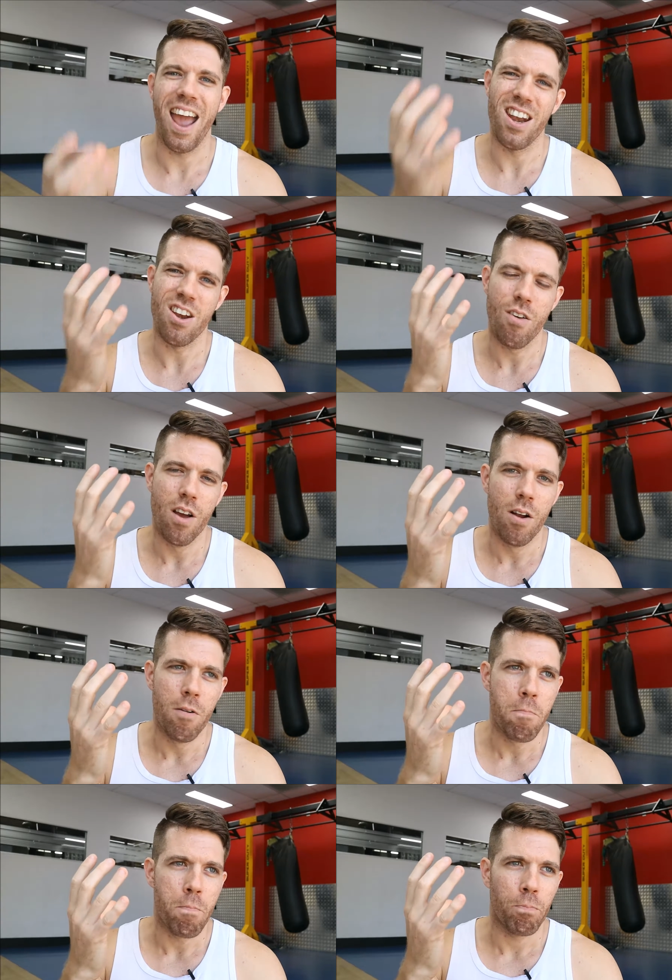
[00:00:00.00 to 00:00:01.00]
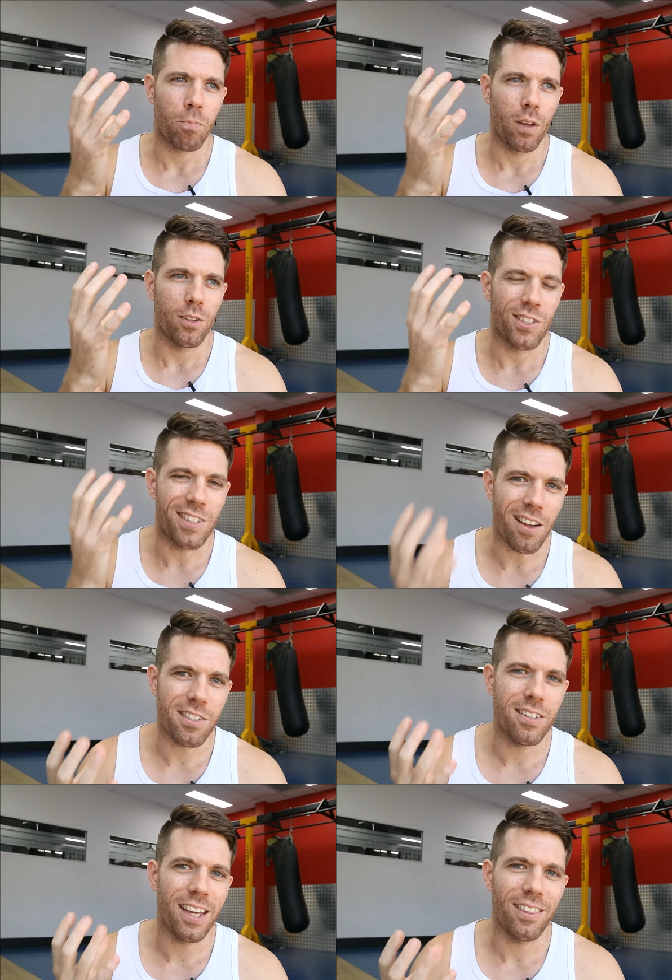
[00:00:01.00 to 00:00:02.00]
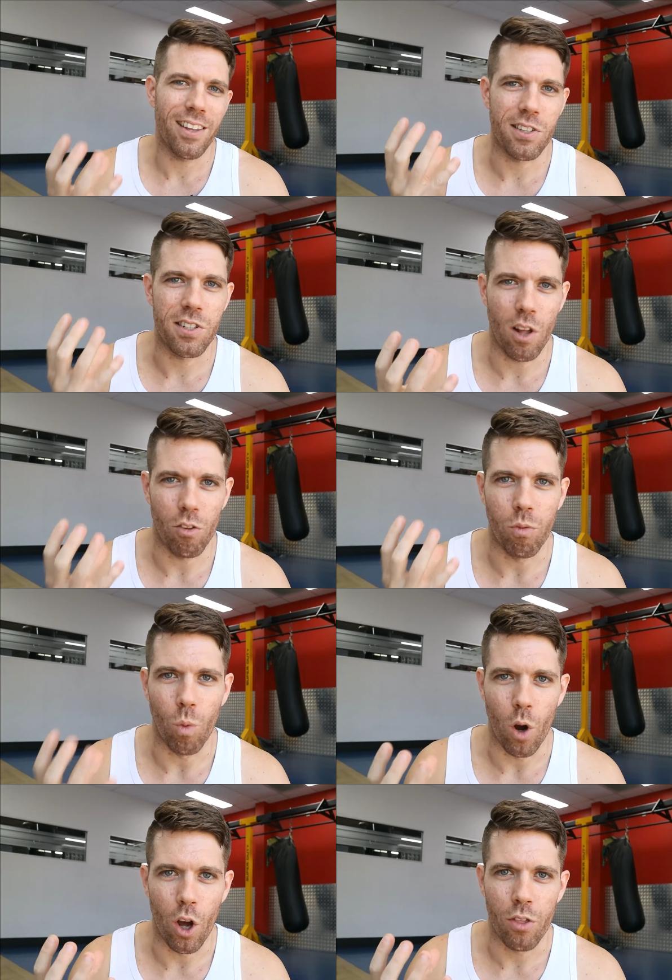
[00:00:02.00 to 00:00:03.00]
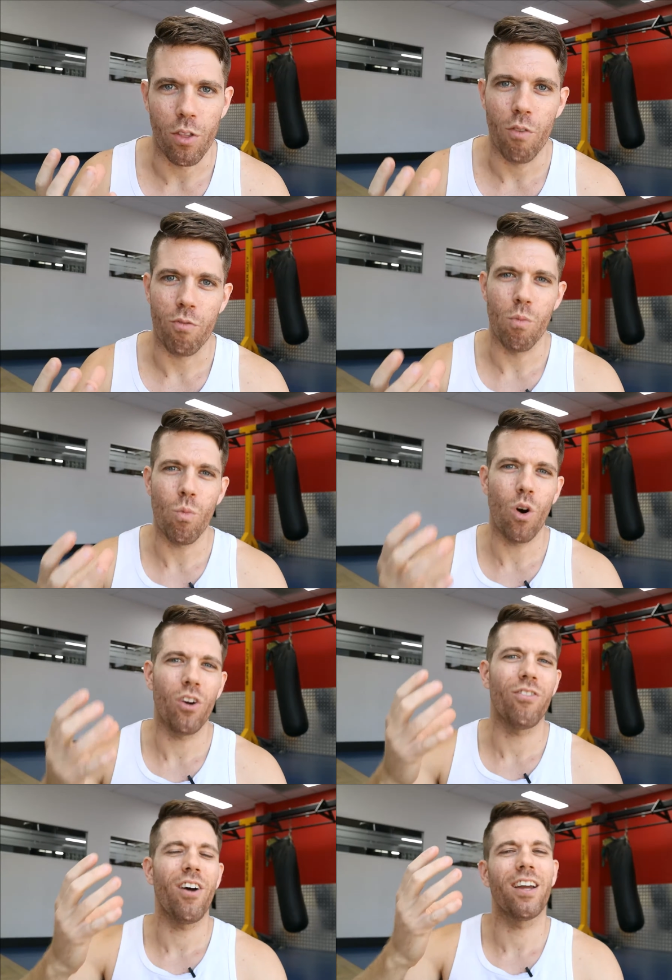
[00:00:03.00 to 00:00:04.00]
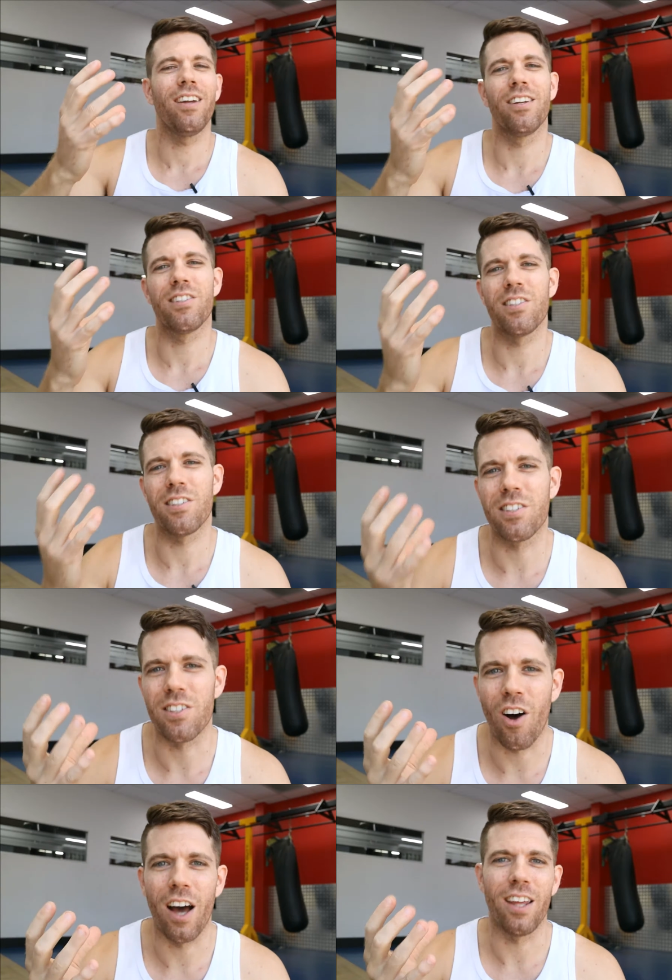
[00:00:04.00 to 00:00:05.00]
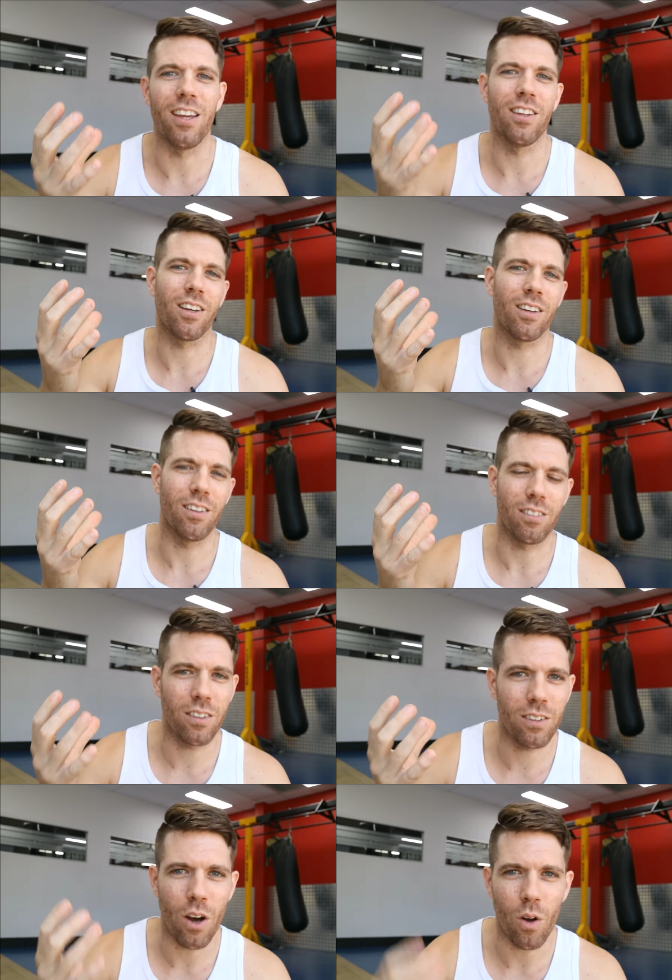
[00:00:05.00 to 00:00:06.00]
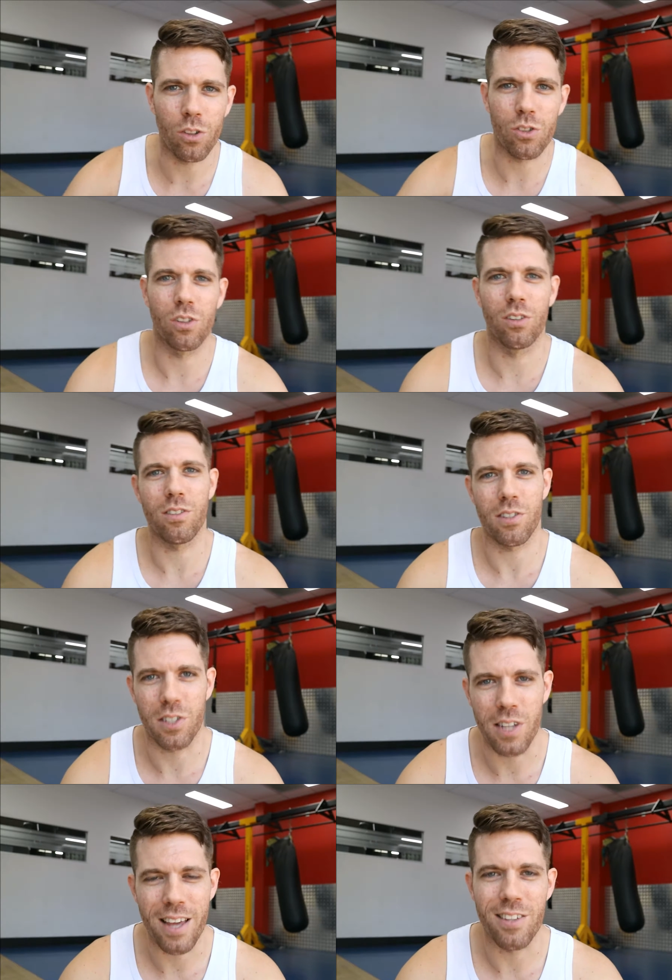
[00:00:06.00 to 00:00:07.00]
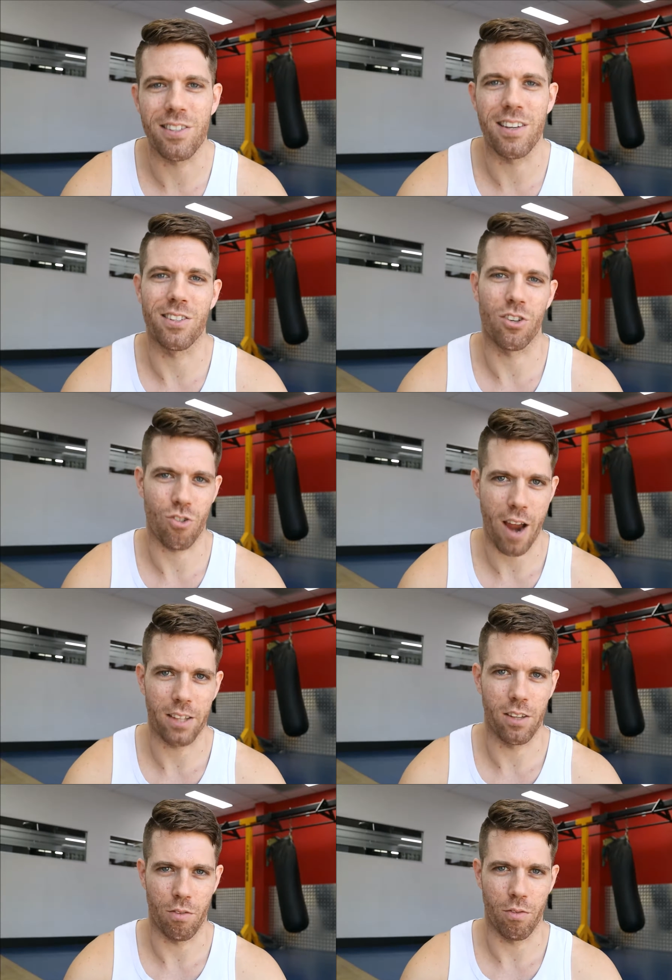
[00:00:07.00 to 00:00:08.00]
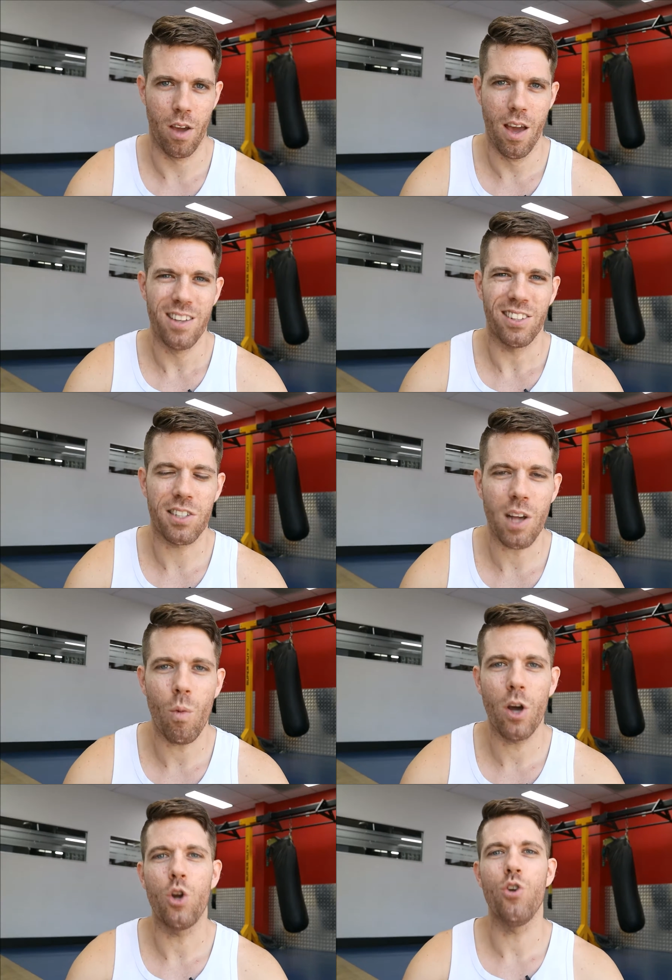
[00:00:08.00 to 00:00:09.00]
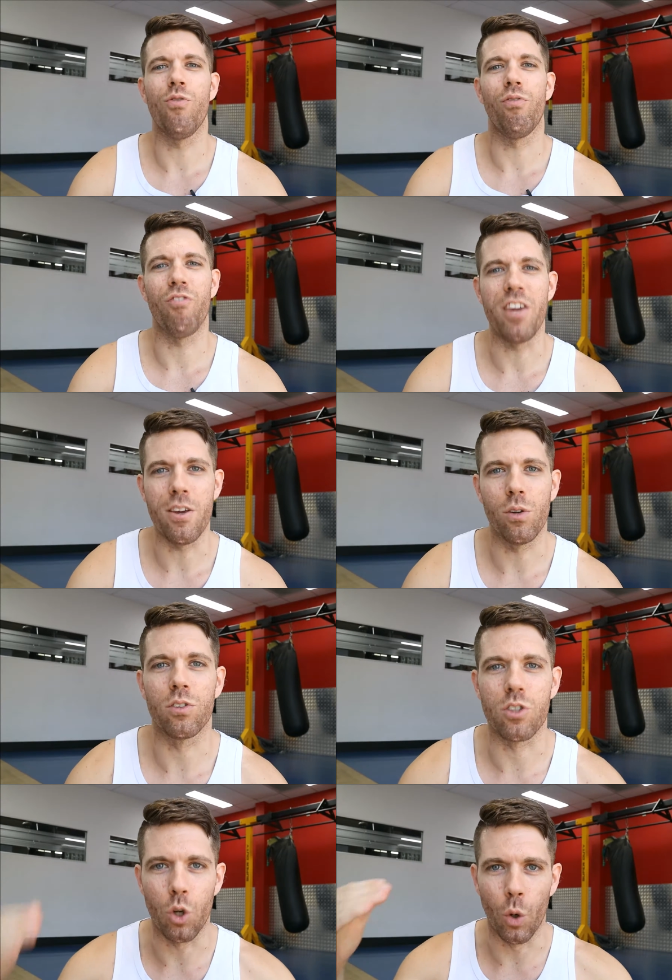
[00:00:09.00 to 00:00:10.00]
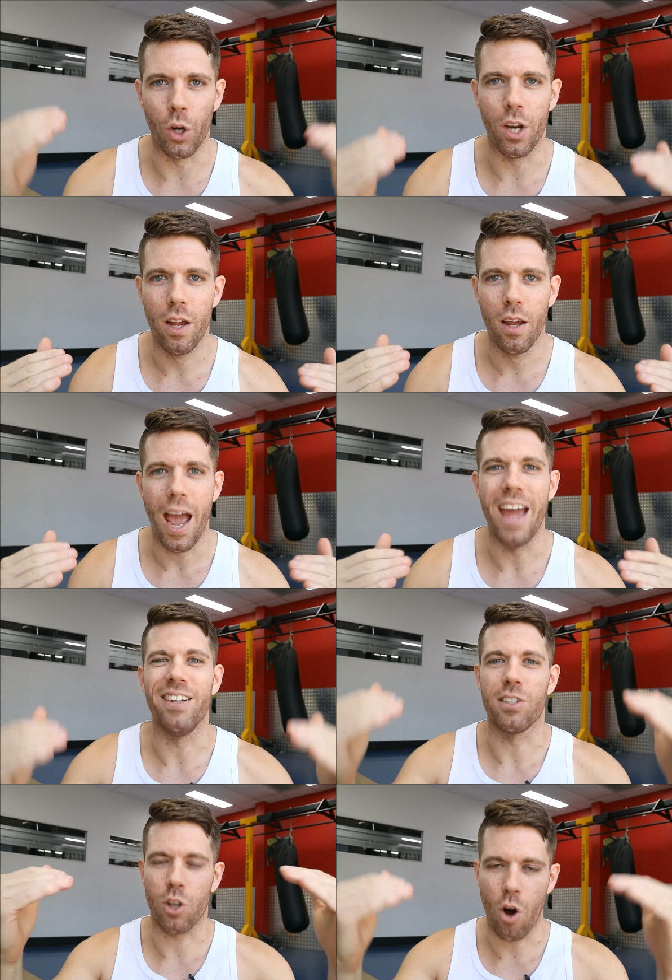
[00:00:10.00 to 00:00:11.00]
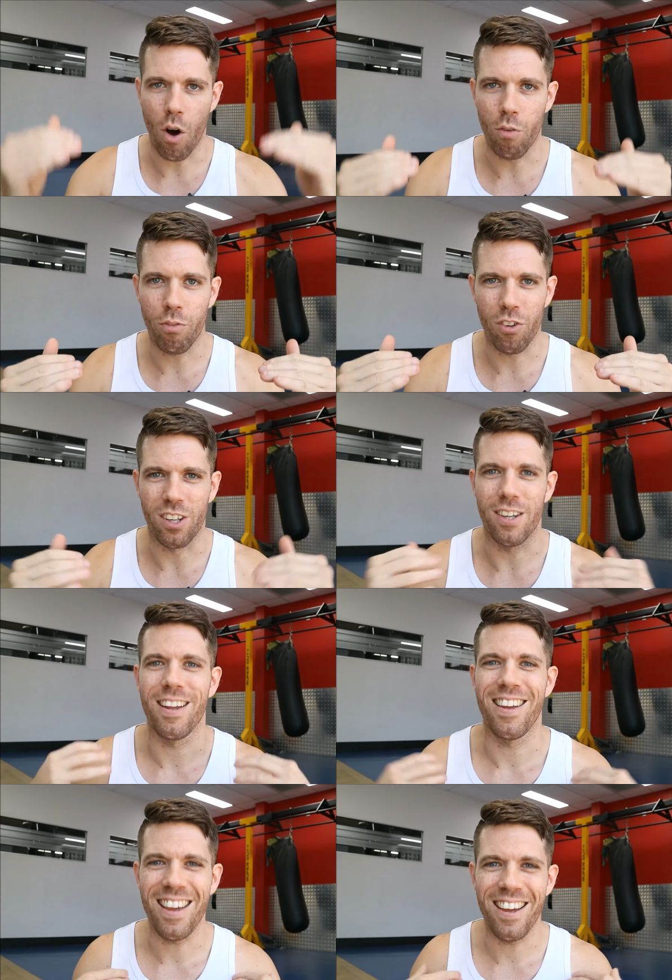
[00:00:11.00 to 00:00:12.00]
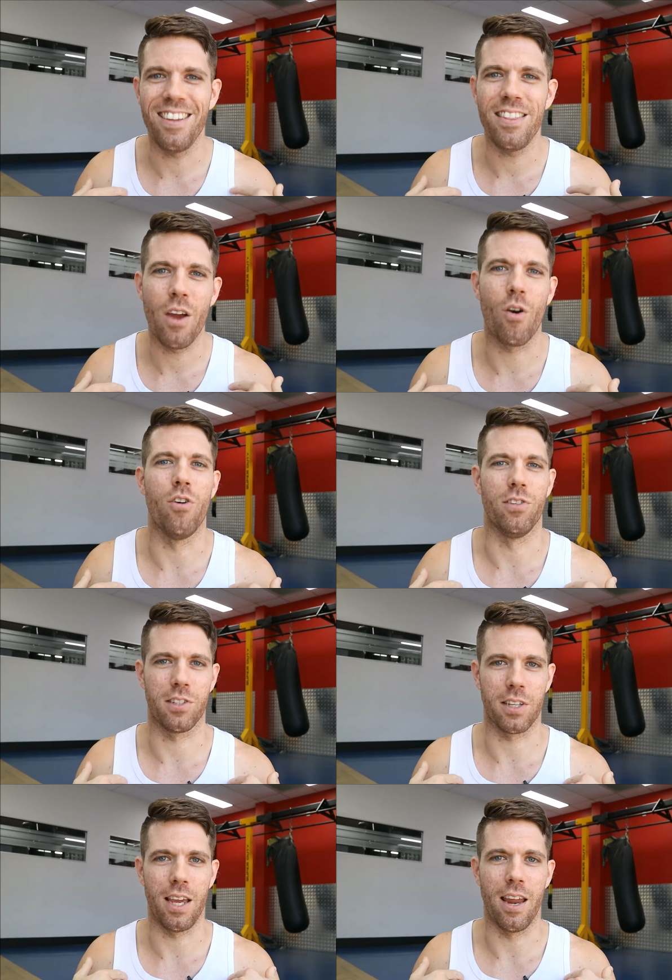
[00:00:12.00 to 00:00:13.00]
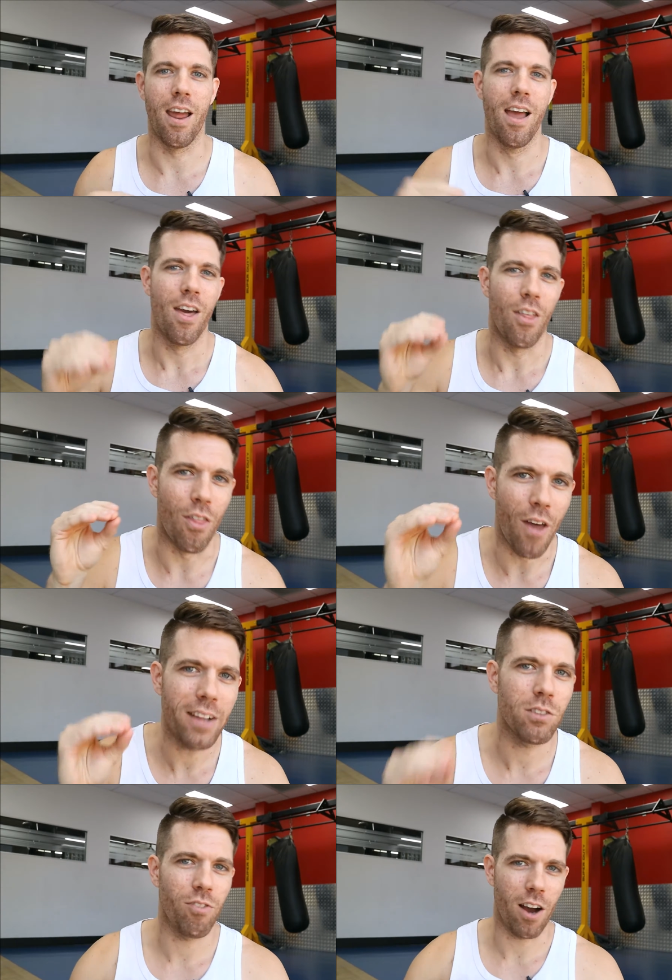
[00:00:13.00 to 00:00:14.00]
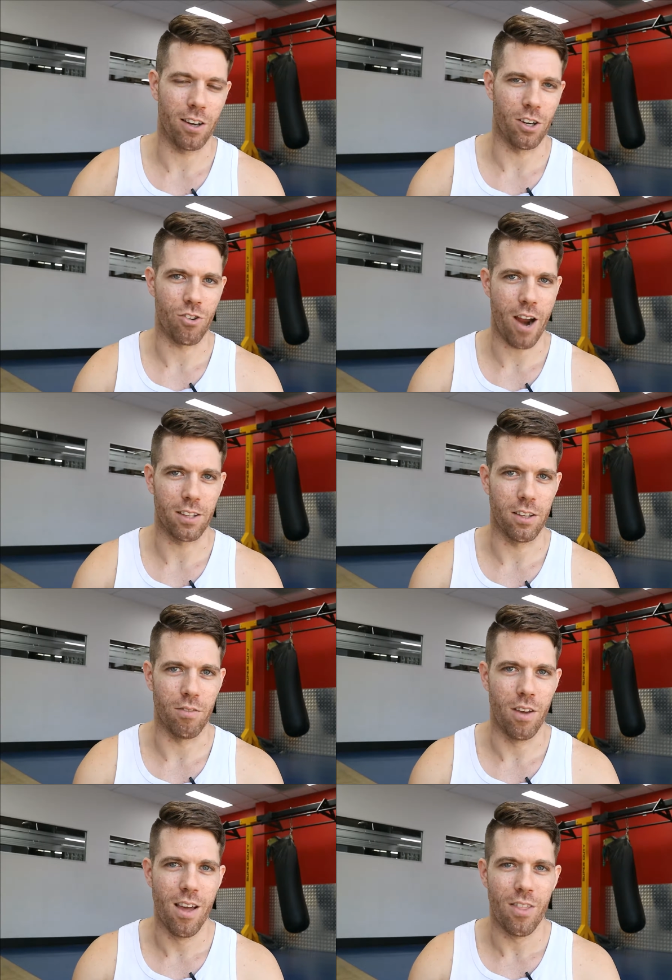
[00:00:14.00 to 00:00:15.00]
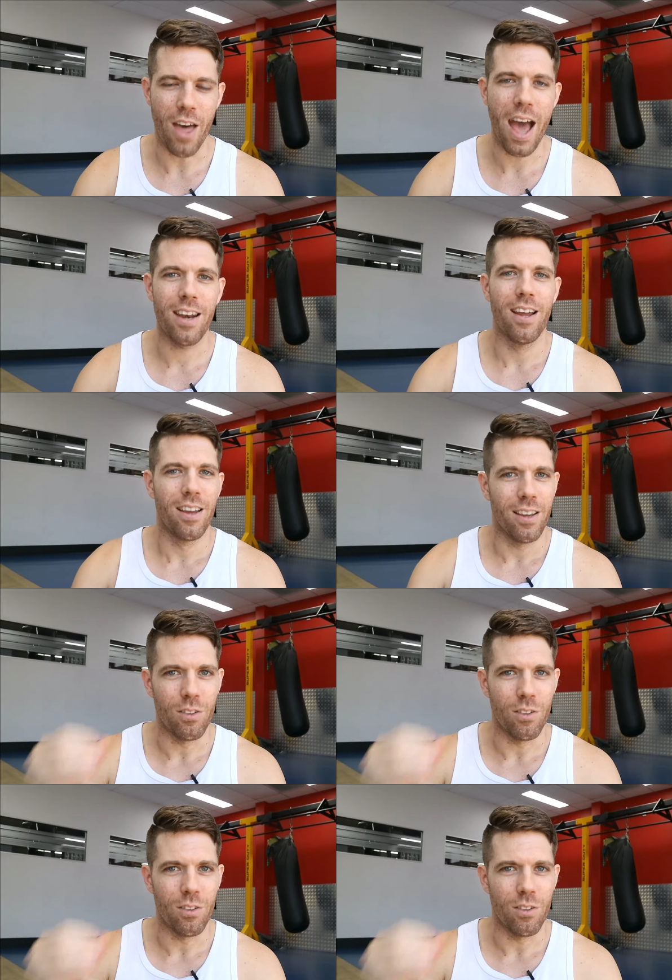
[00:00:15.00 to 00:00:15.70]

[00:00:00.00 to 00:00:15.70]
and doesn't get their self worth from what fucking society and the and culture says is attractive. Someone who feels good and is confident in their own skin. That's fucking attractive. That